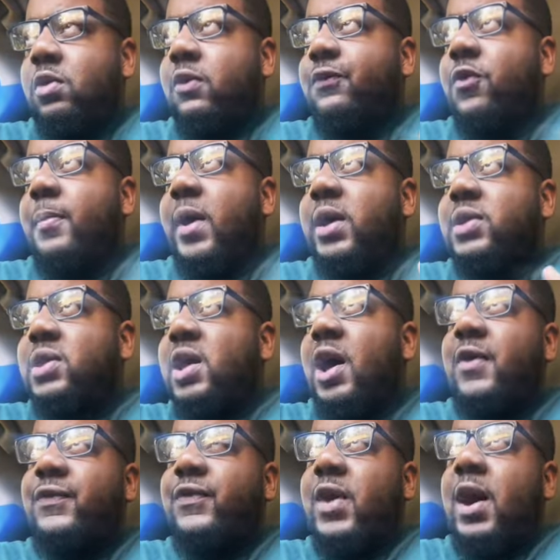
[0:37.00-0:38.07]
For my
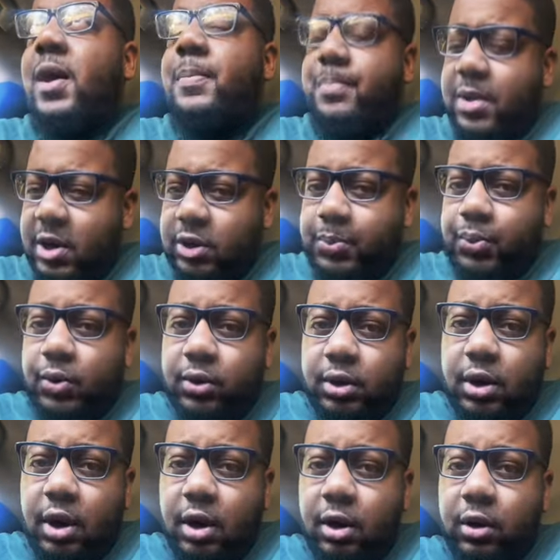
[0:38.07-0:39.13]
top five best point
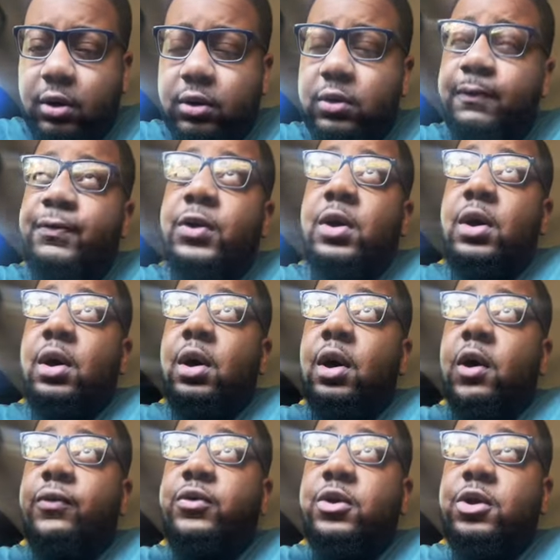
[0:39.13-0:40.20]
guard
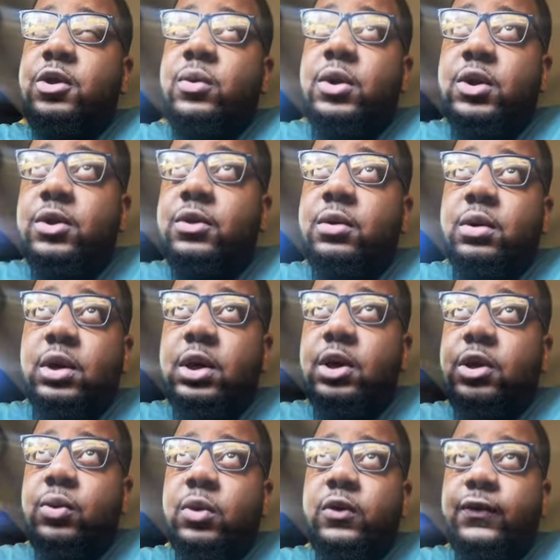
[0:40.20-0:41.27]
of the 23-24
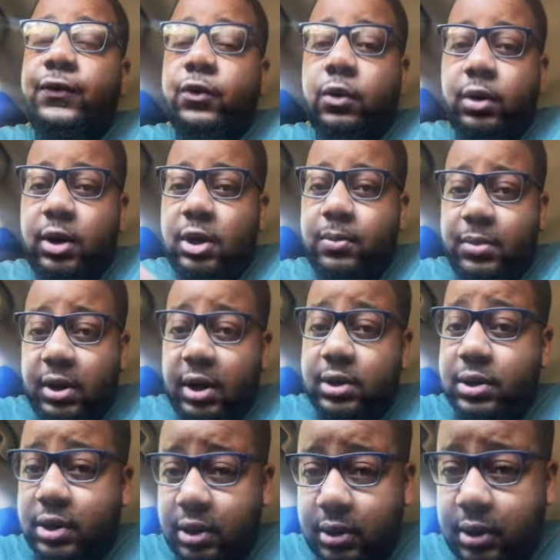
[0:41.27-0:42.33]
NBA
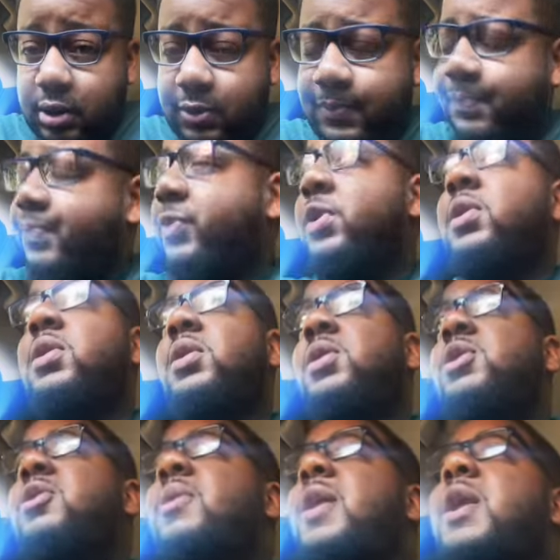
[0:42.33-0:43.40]
season.
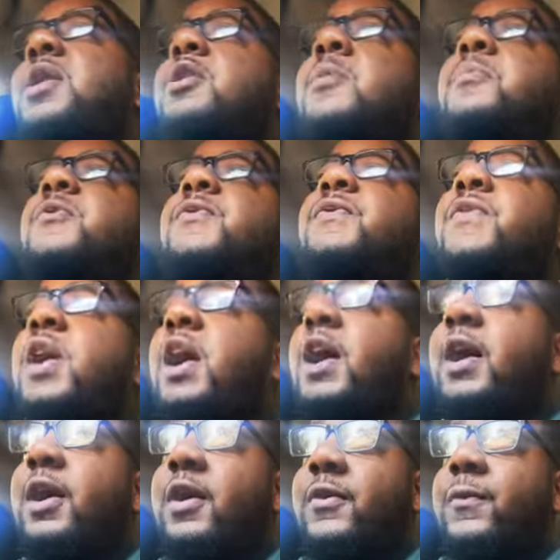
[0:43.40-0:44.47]
So at number
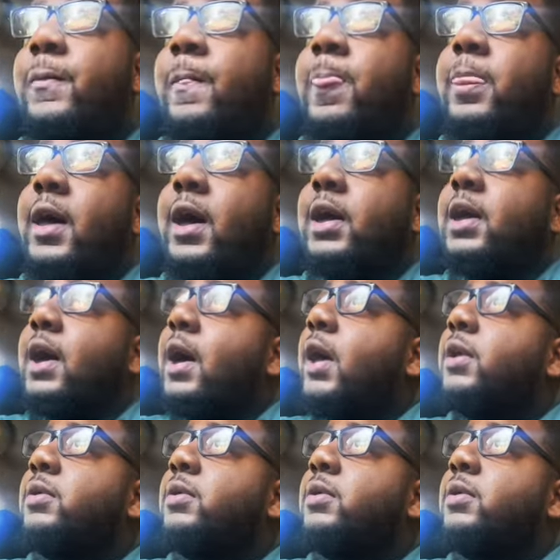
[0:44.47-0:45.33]
five, I got